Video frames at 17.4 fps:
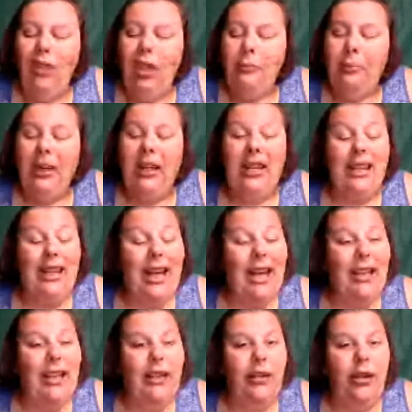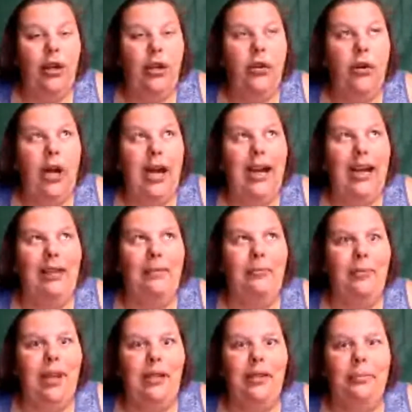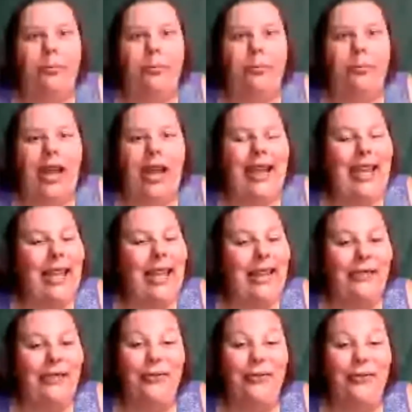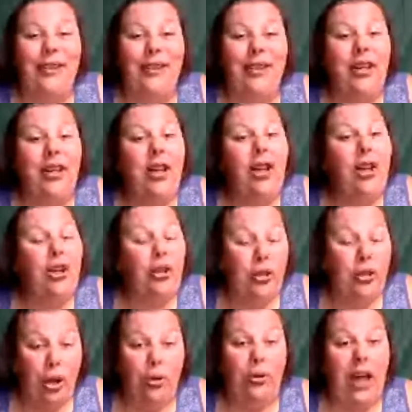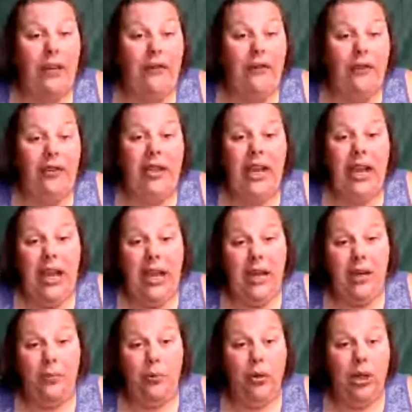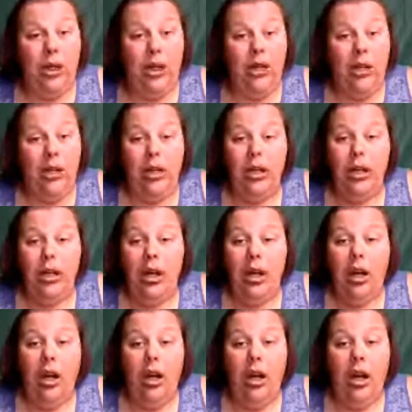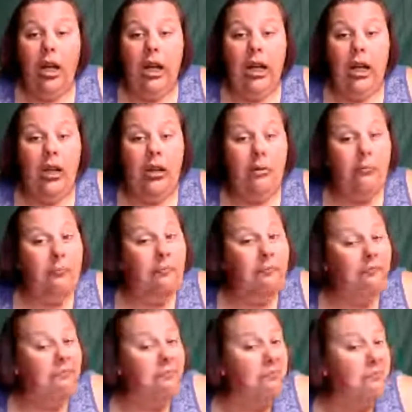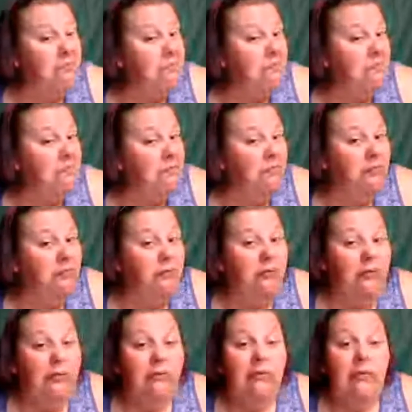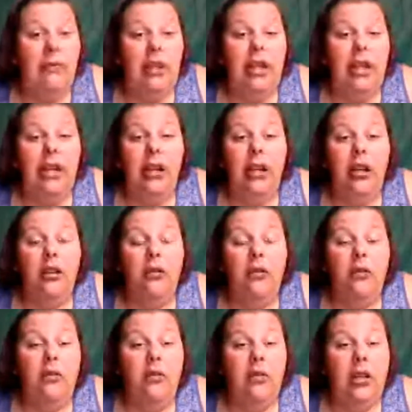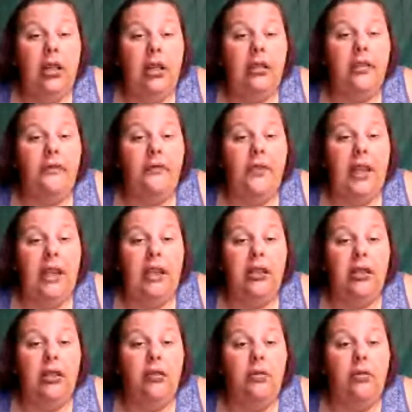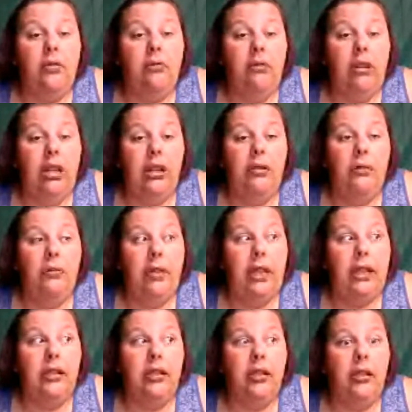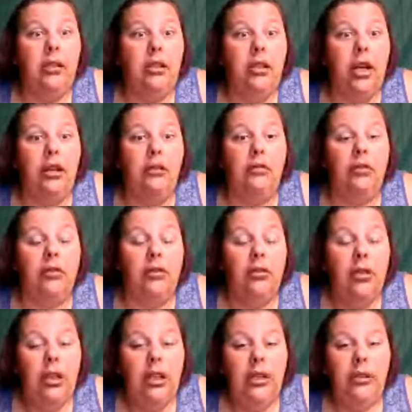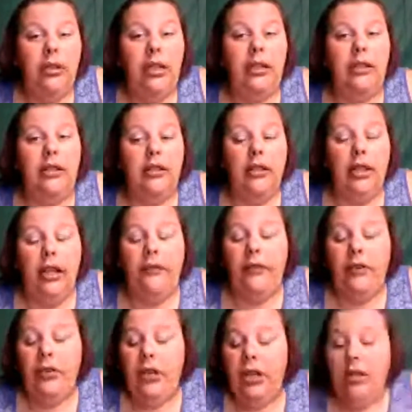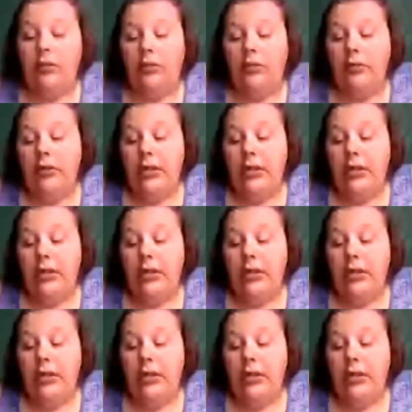But I'm at the point I can't do the go live every day anymore. Um, because of things, things in general, things in life in general.